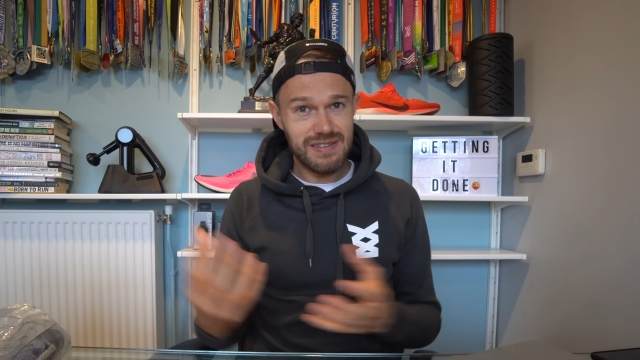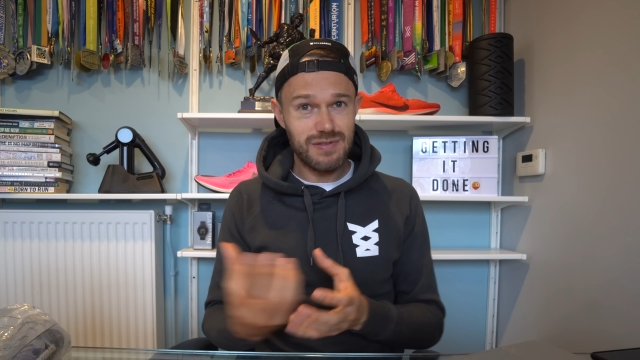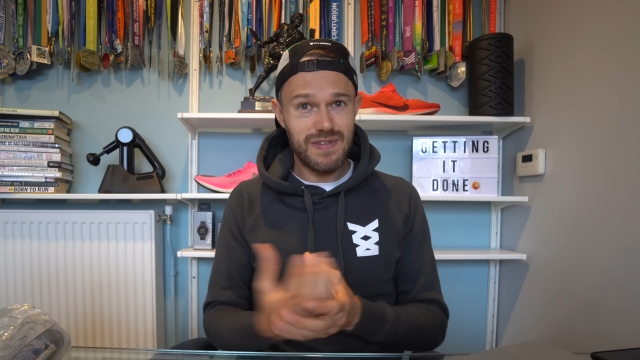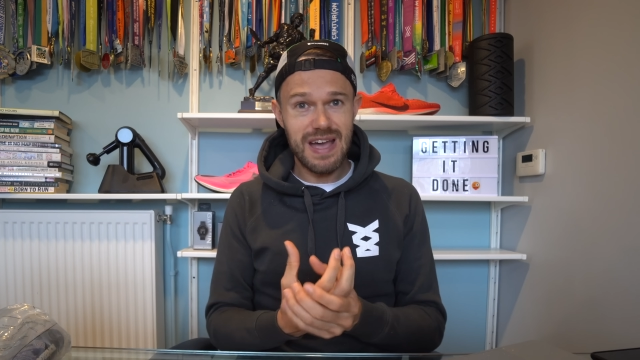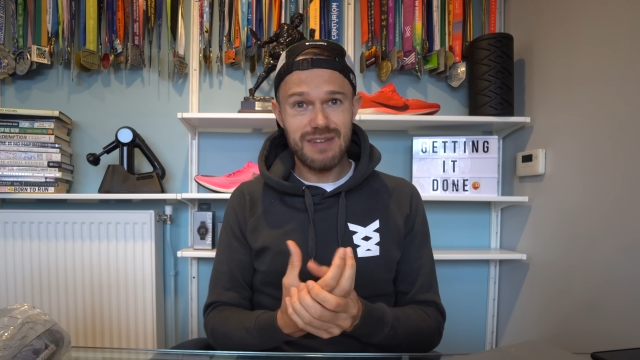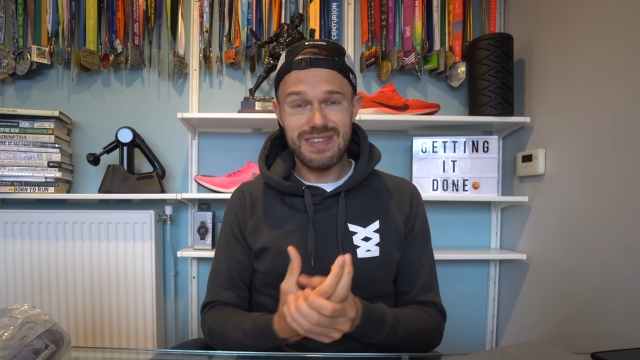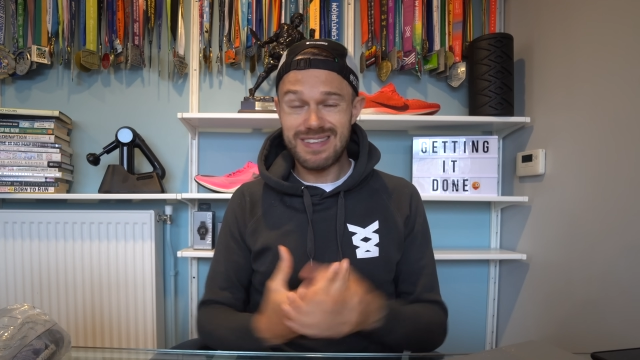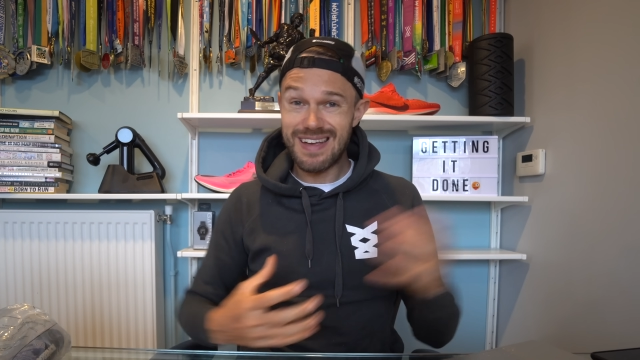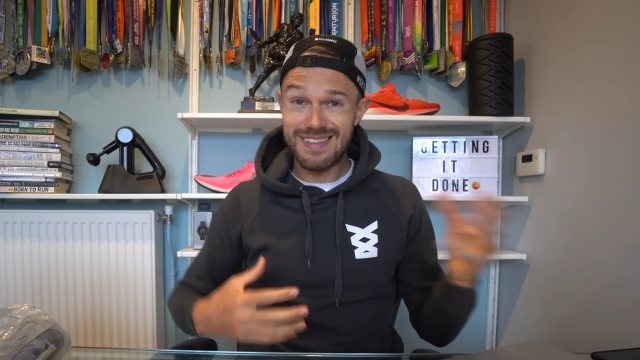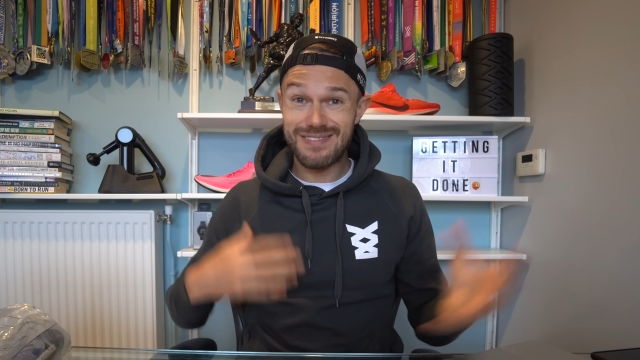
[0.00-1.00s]
sort of how the
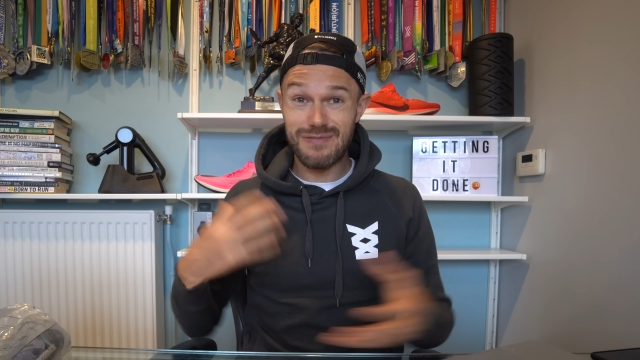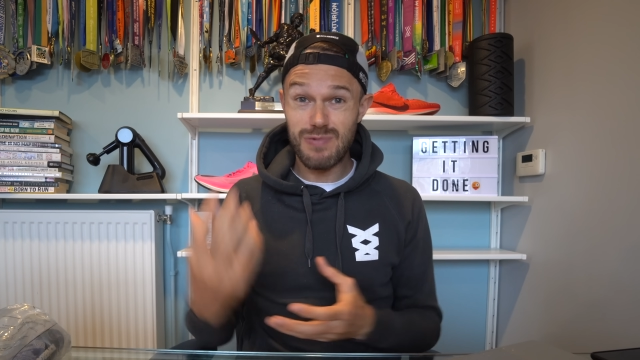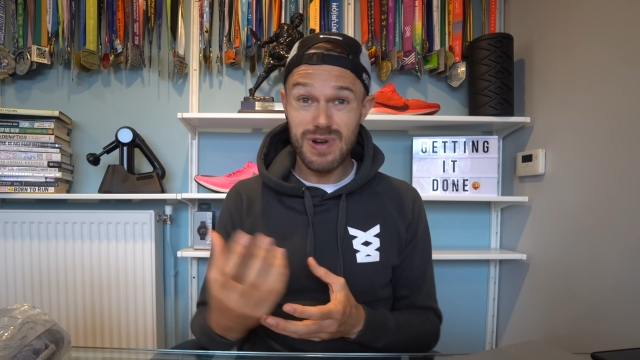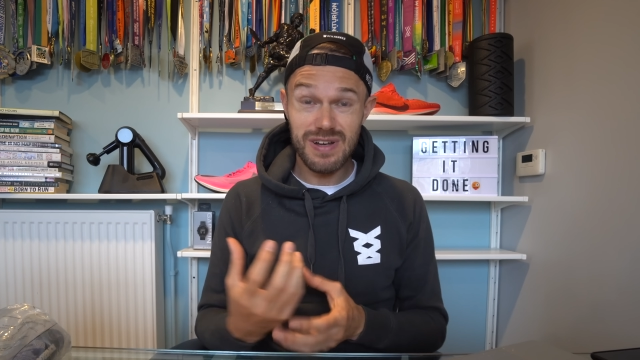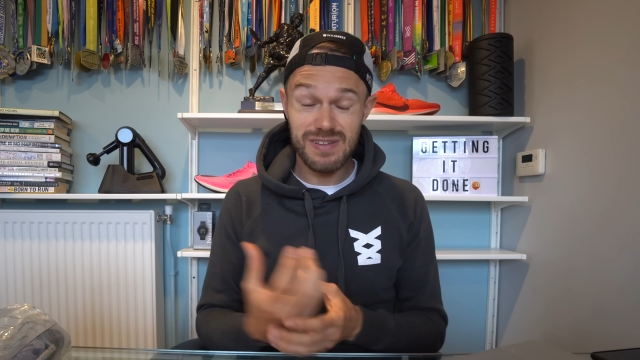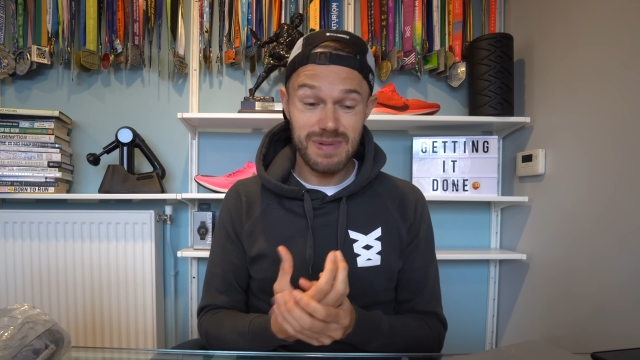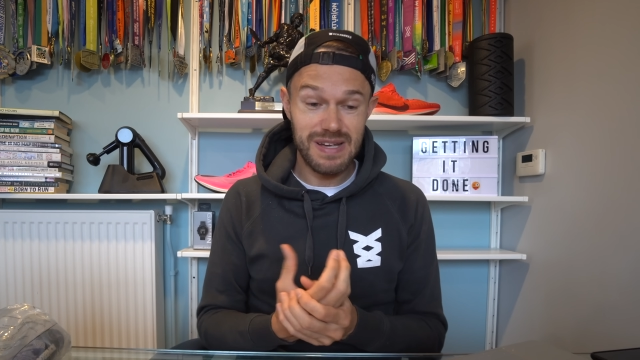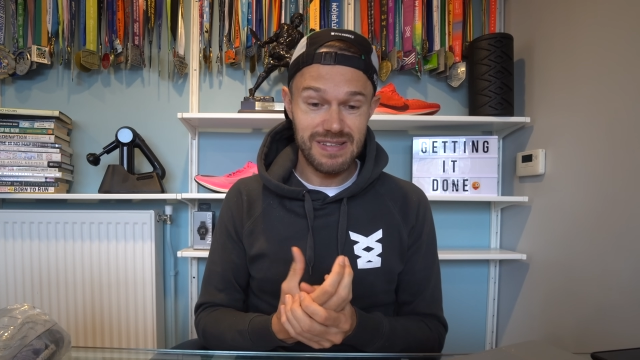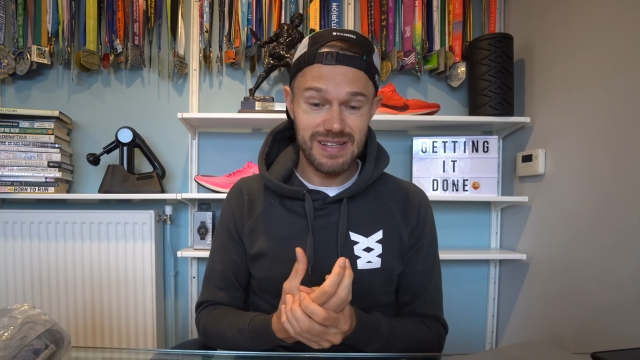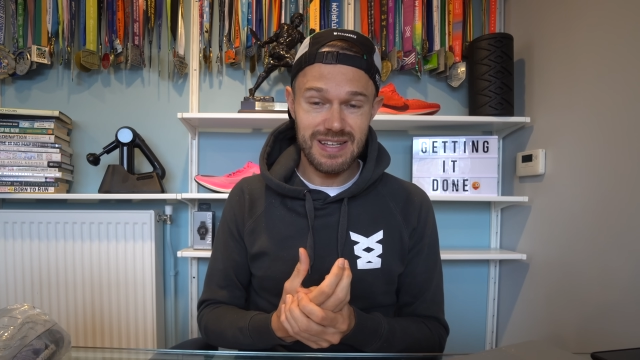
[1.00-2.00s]
test sort of works
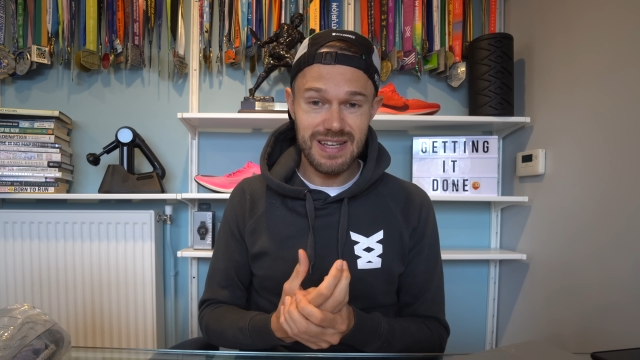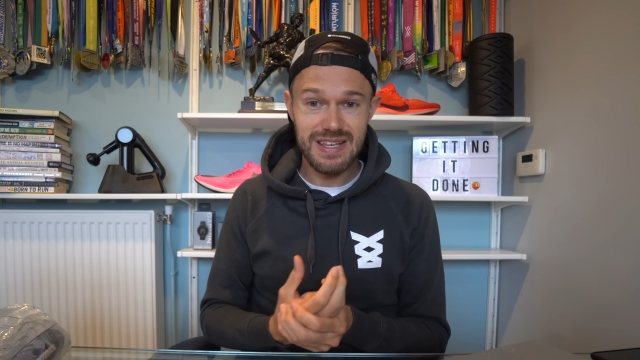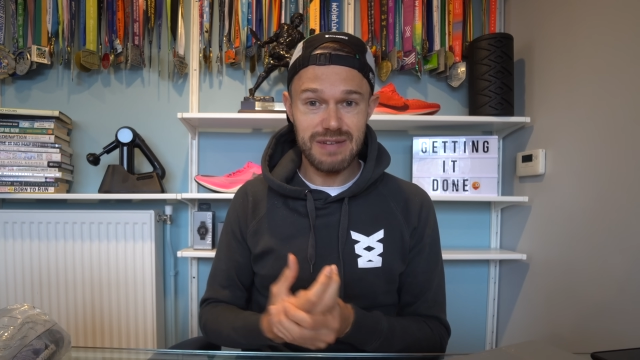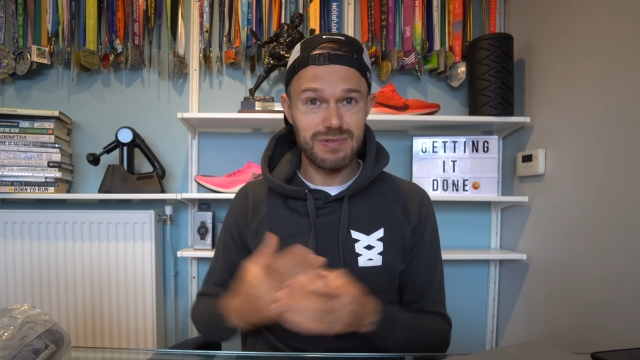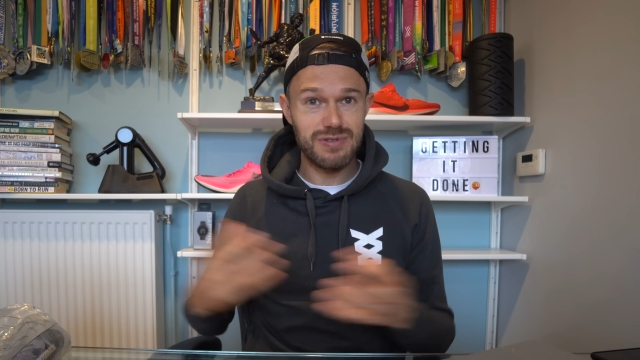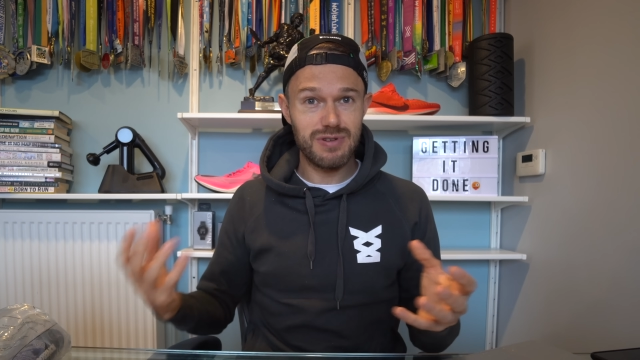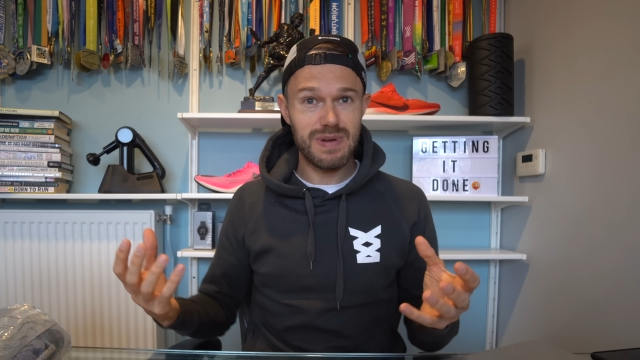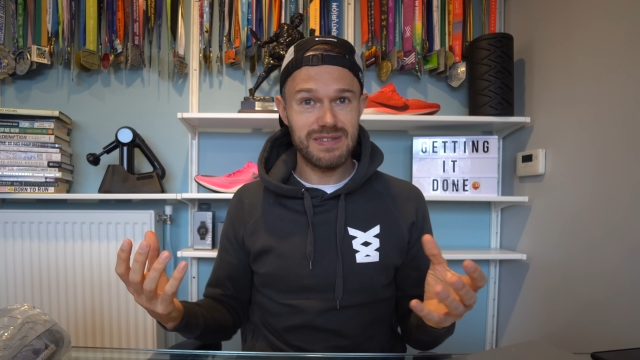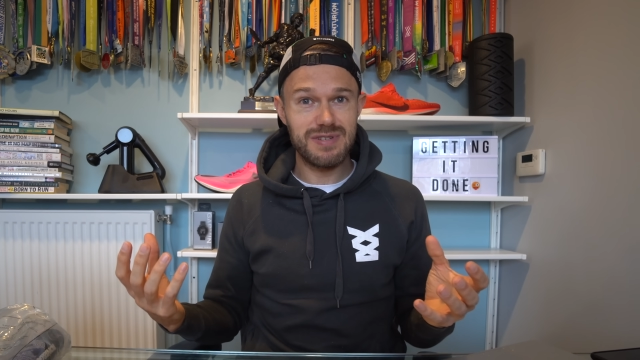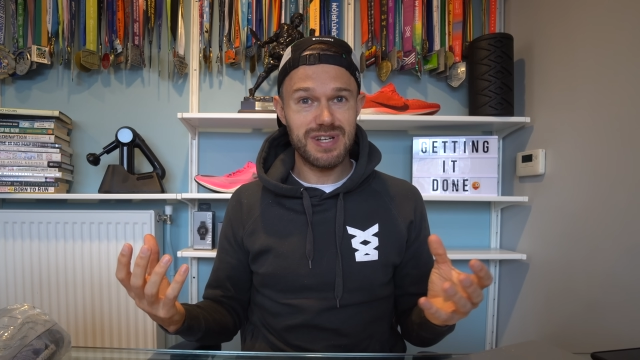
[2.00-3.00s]
basically and yeah we'll talk
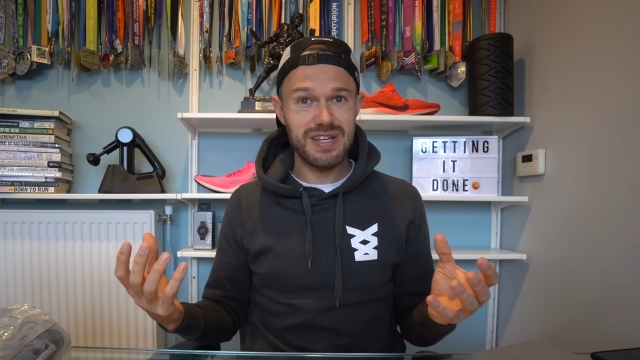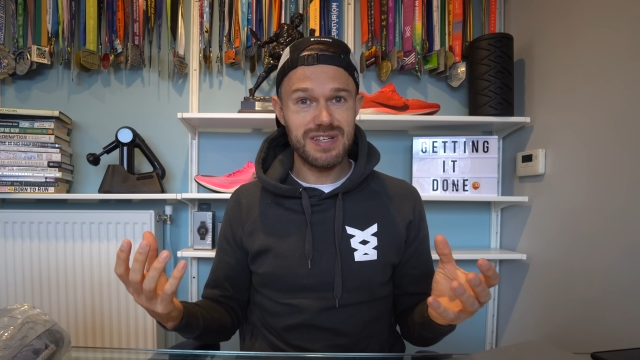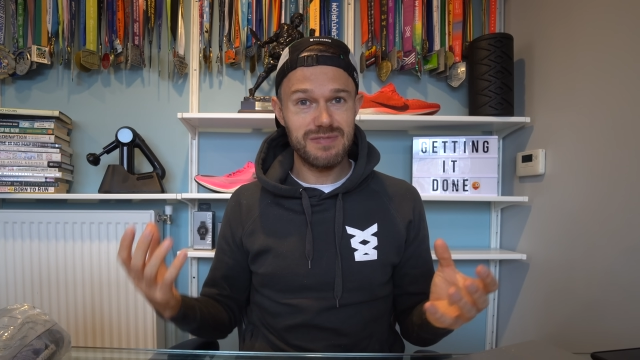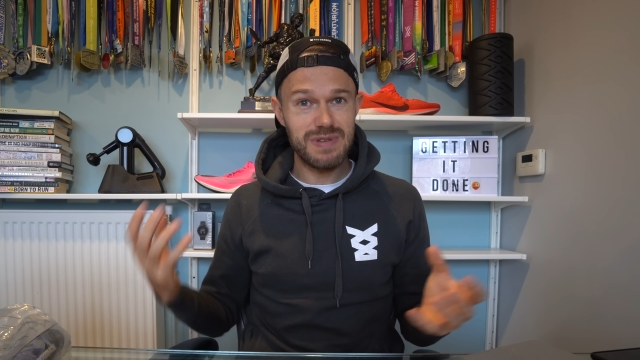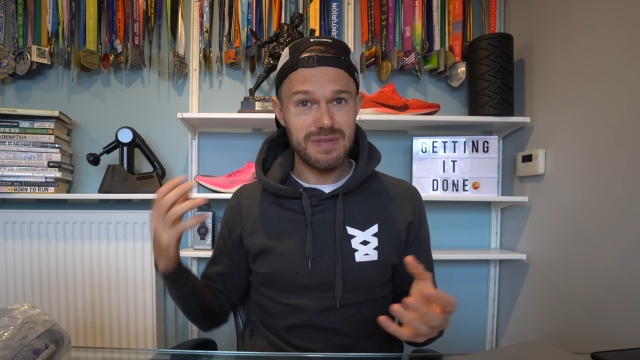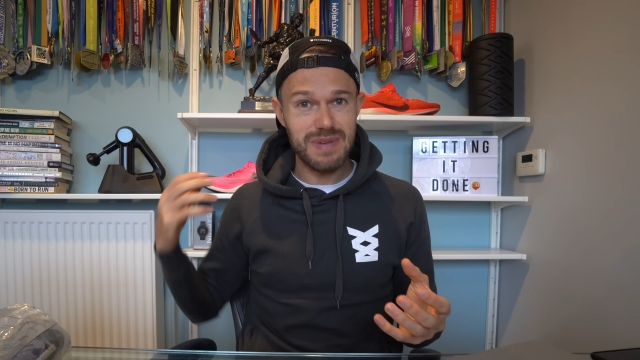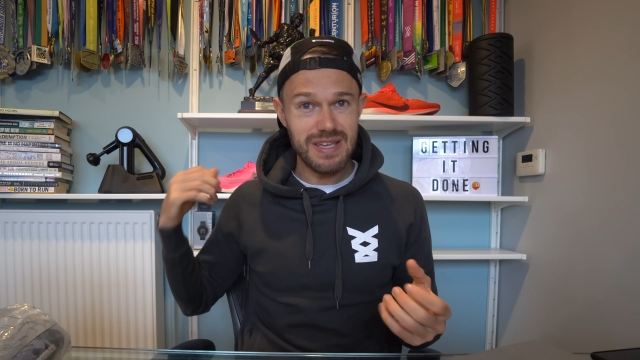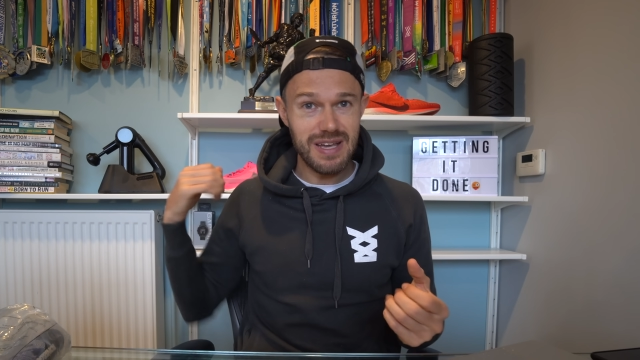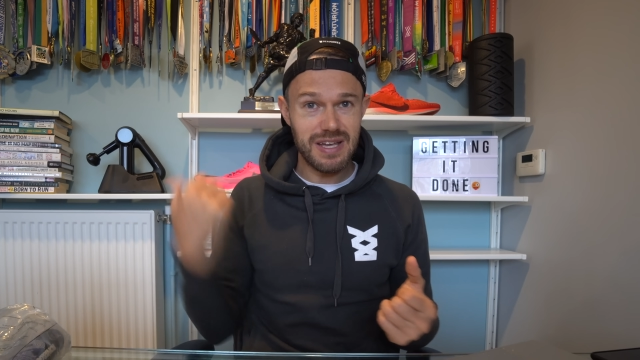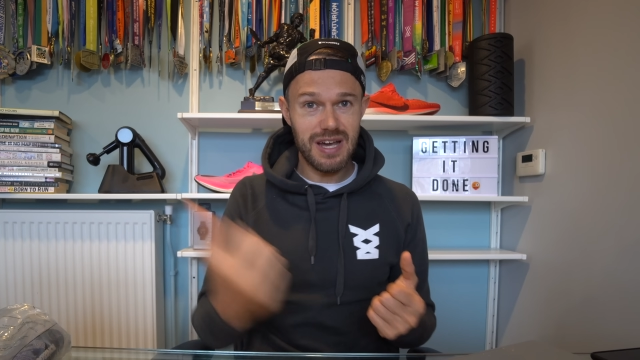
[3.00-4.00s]
about some changes we can make
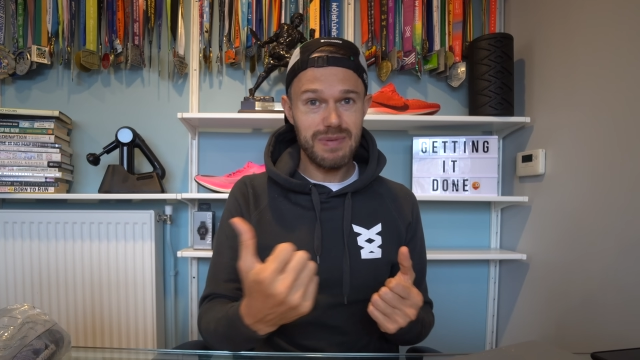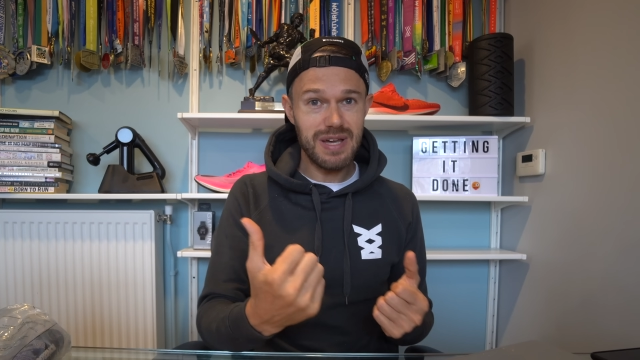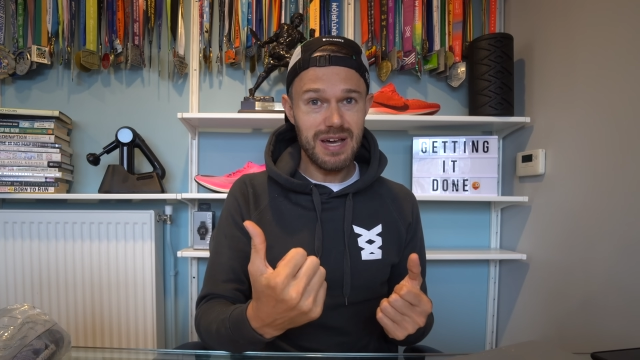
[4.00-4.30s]
coming